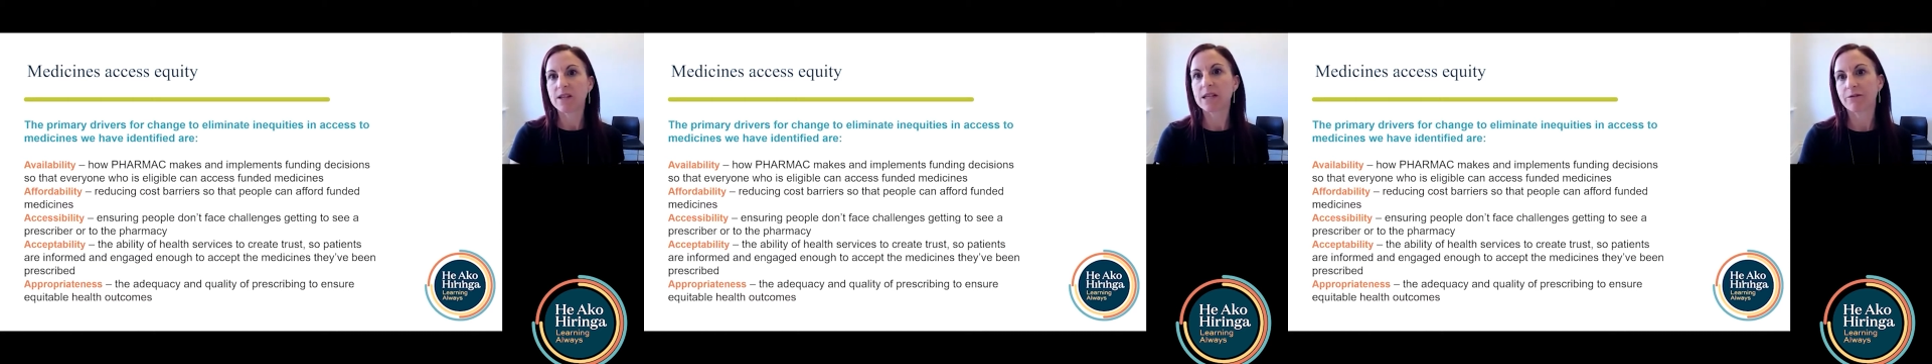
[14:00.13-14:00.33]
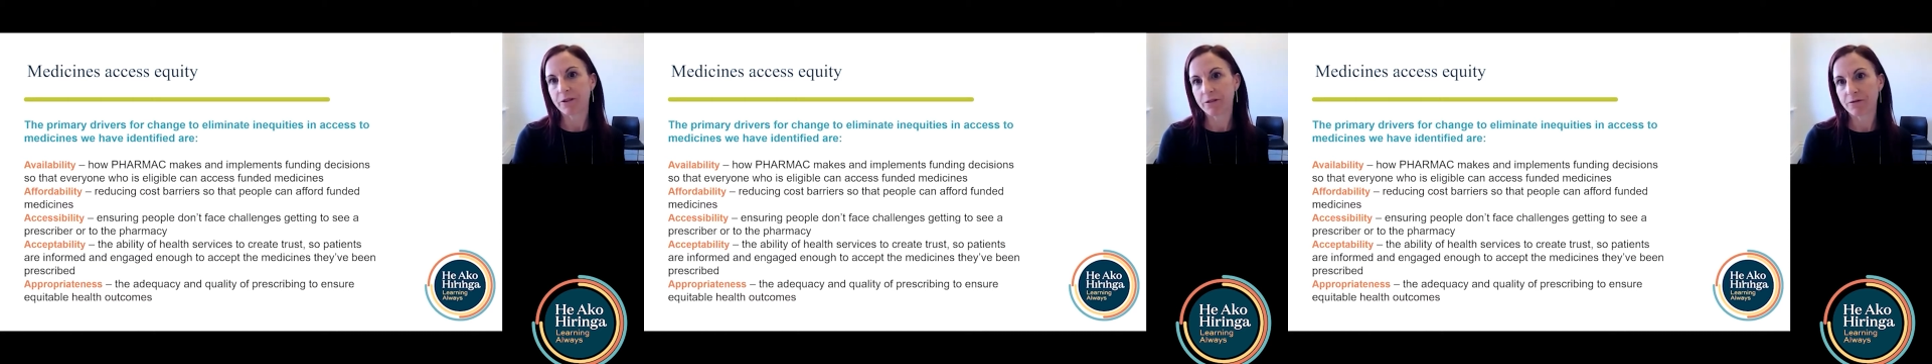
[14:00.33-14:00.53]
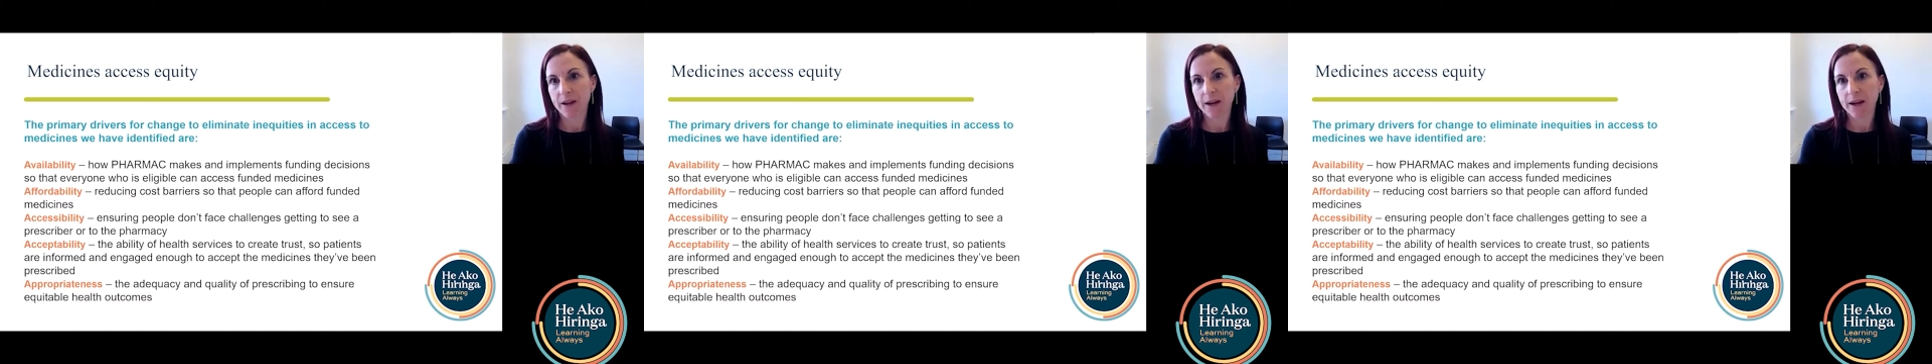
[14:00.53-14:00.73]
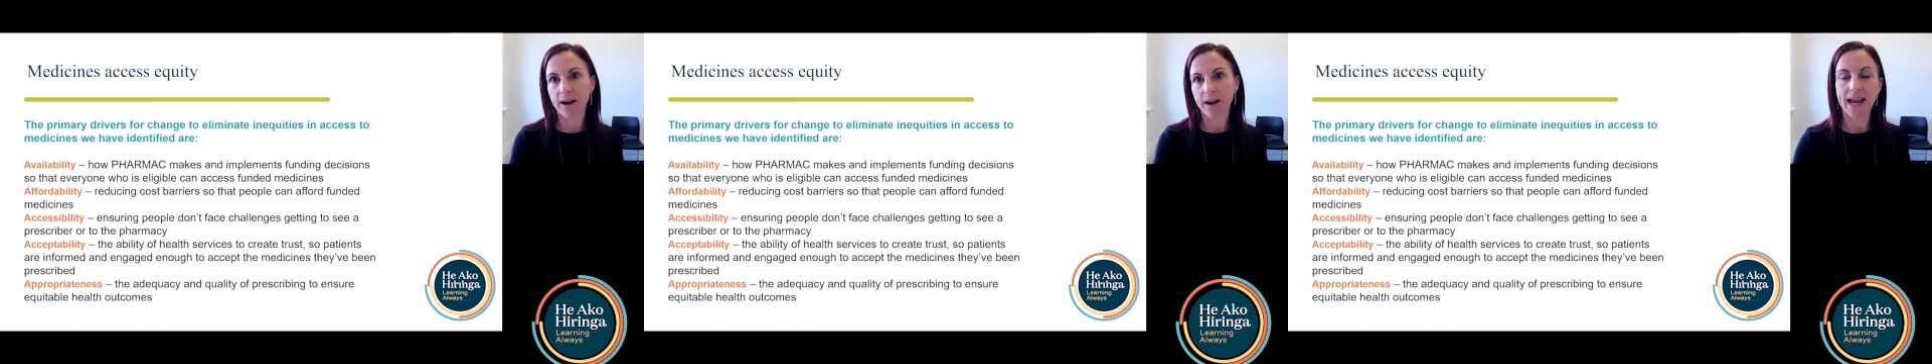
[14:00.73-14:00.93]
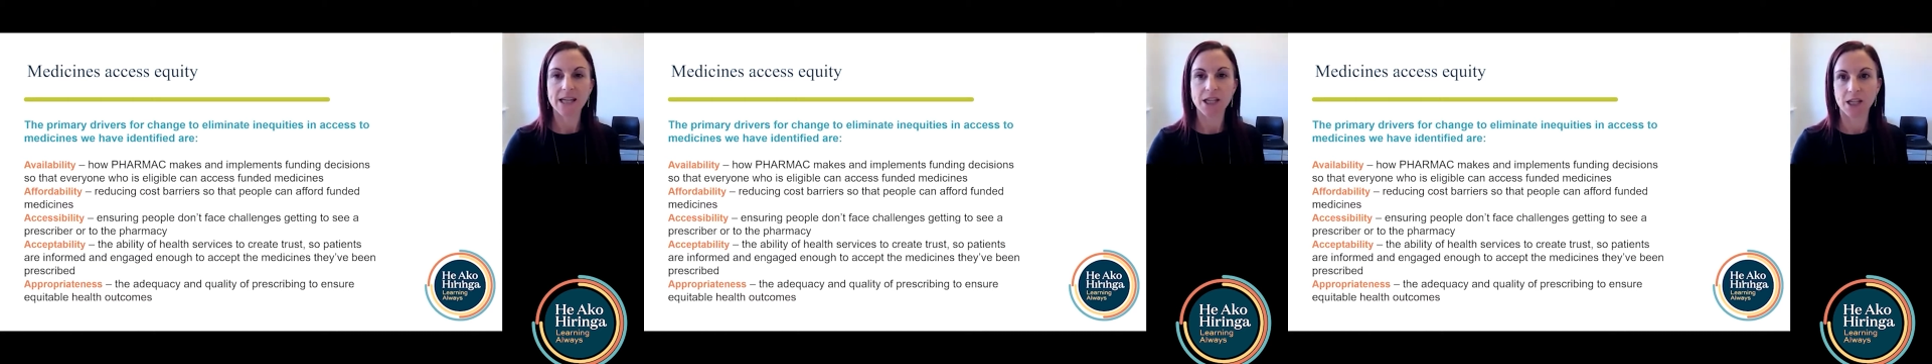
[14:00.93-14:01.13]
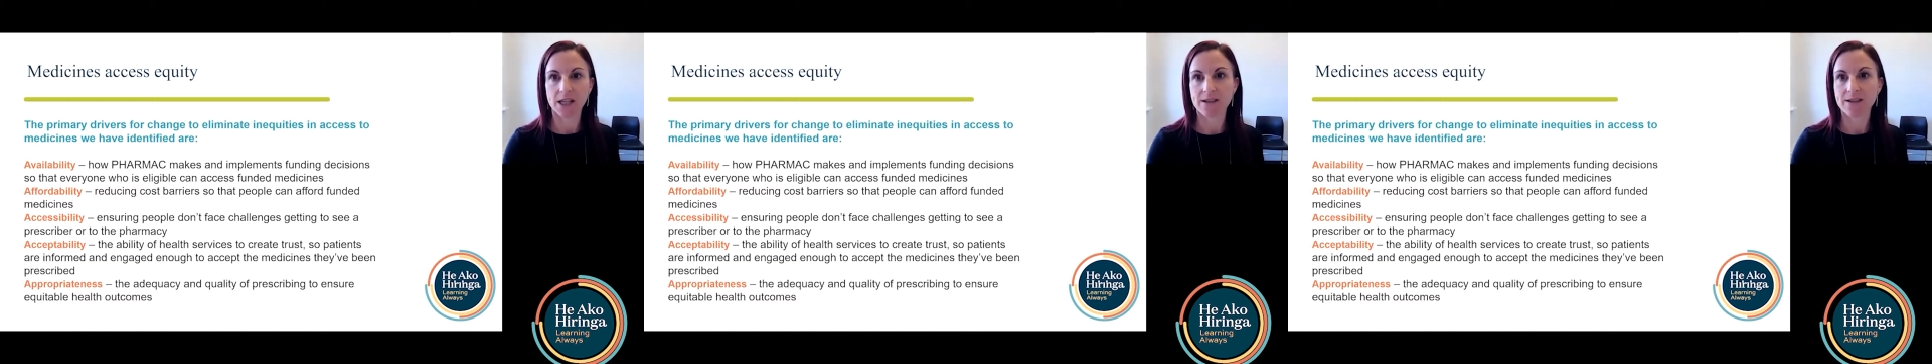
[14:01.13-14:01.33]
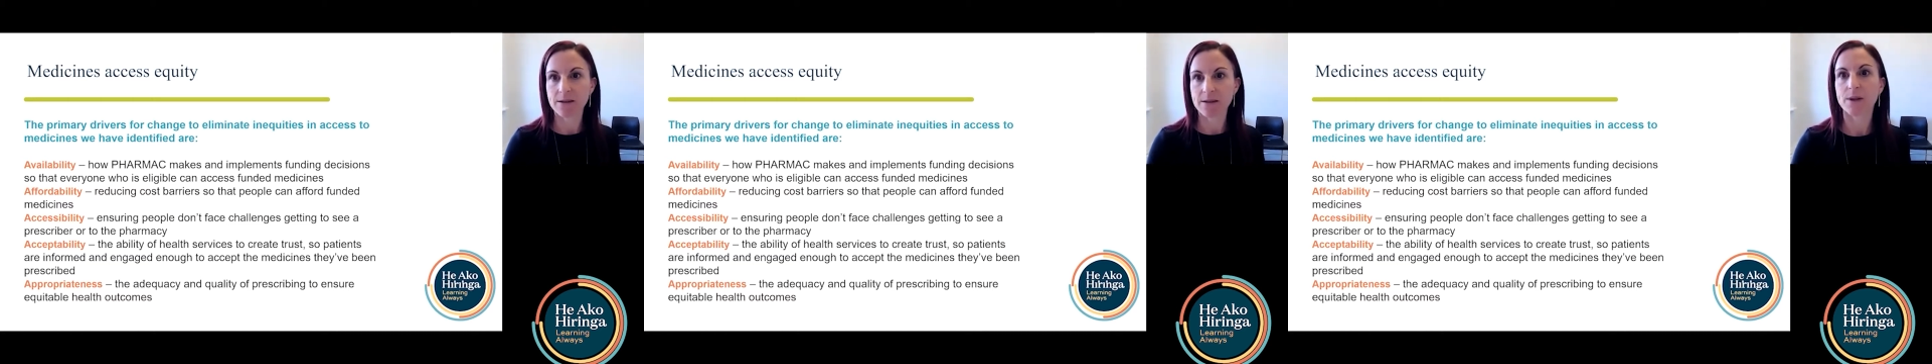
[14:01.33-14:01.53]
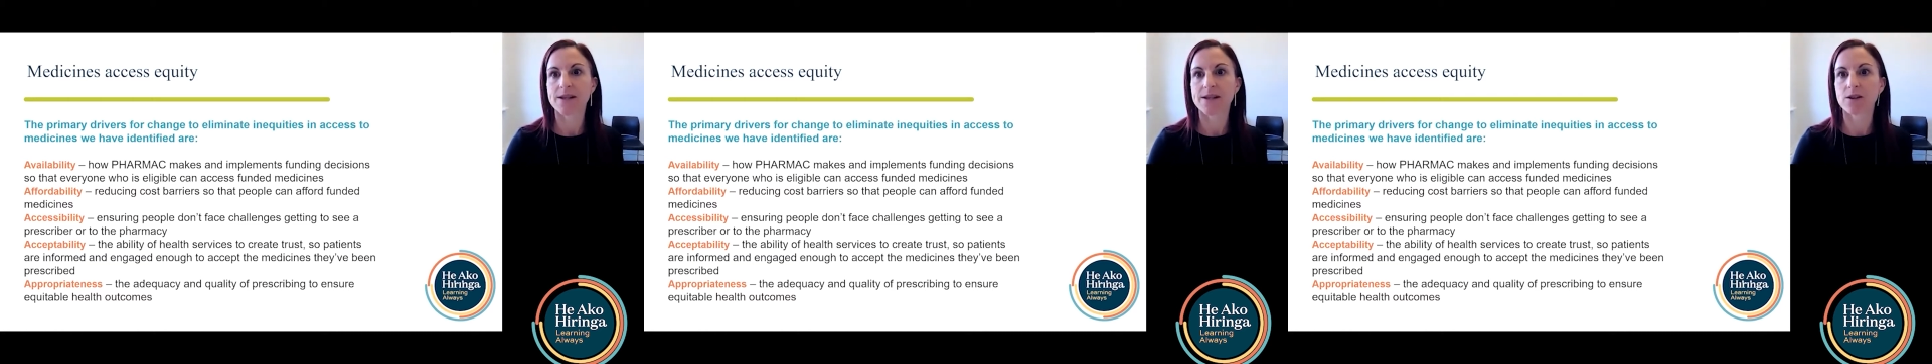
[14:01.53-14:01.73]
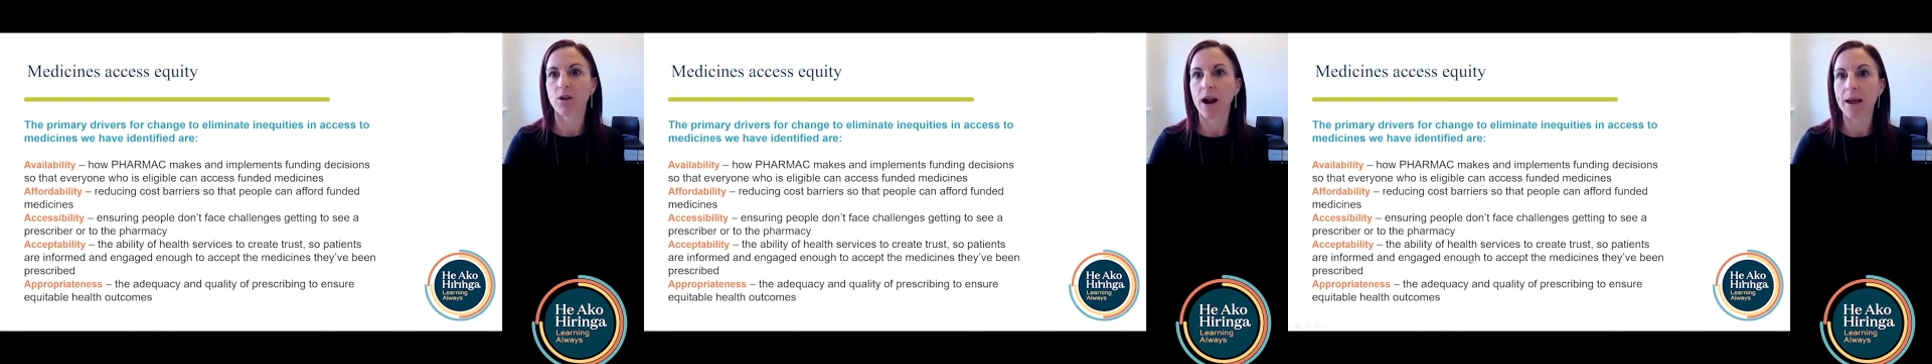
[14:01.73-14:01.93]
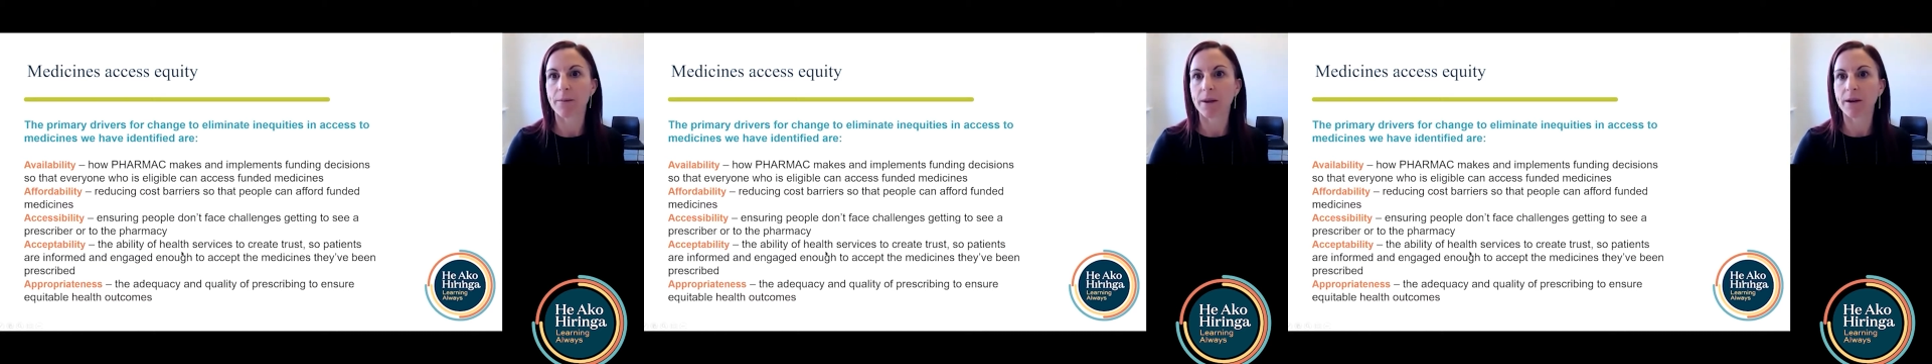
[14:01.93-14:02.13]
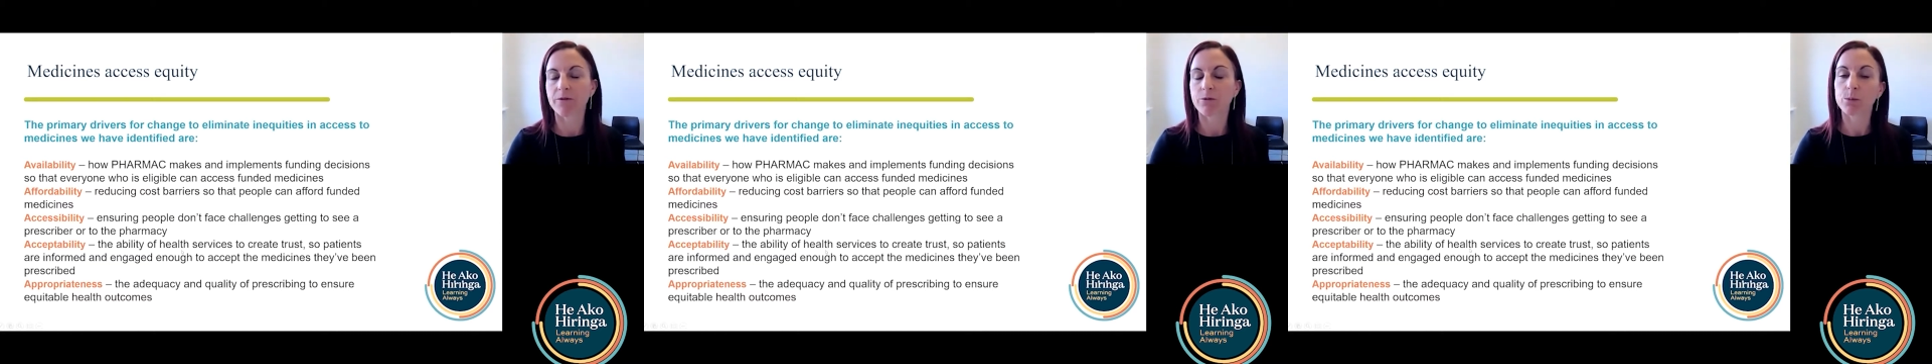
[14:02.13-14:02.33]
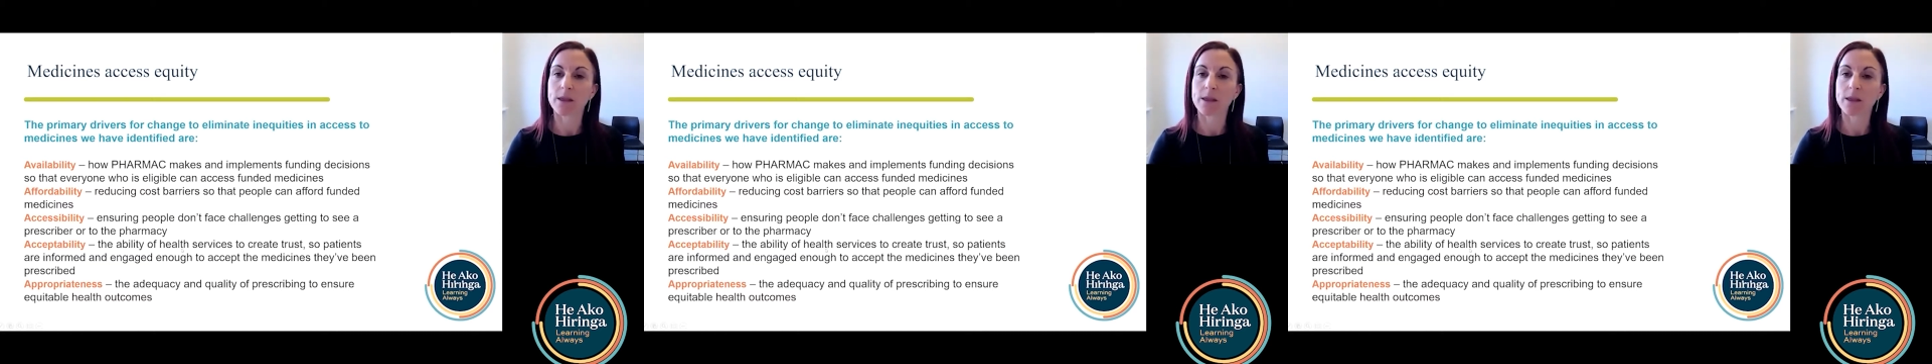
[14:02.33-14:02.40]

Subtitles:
different variations in prescribing